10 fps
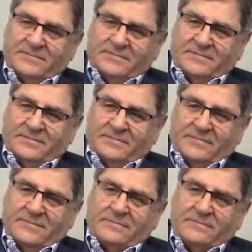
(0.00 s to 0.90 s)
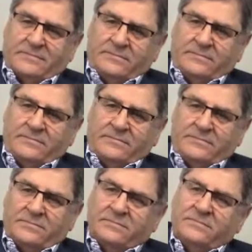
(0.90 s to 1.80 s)
what do
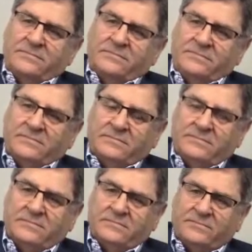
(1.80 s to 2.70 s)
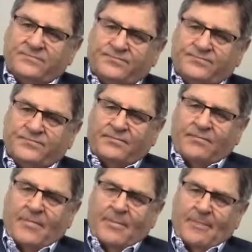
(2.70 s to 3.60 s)
you recall about? I
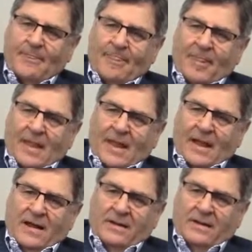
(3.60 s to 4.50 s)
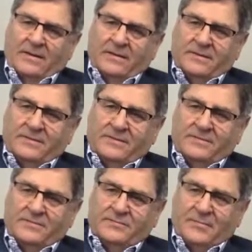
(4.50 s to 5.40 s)
mean, you had a very difficult
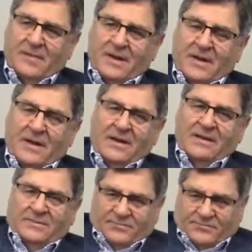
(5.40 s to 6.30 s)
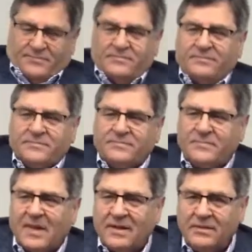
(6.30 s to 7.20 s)
time, your parents had a very
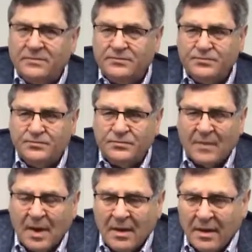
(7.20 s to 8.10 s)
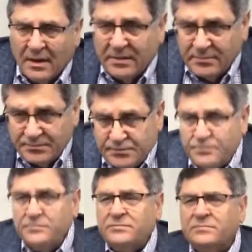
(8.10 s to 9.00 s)
difficult time.
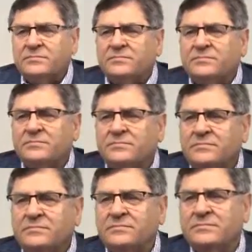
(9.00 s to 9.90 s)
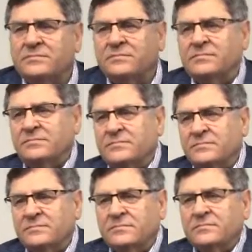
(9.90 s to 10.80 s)
How did you celebrate your
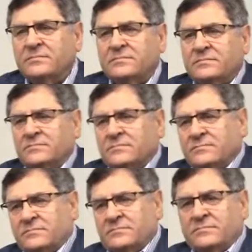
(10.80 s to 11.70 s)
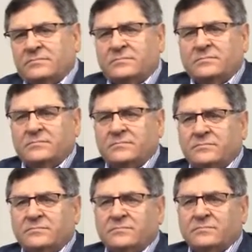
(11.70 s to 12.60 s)
Judaism during
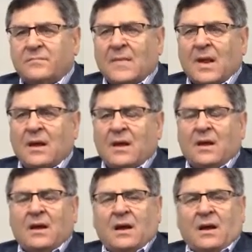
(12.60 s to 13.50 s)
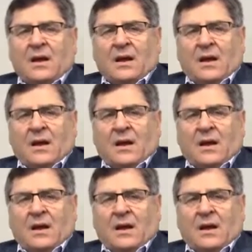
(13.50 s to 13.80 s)
these difficult times?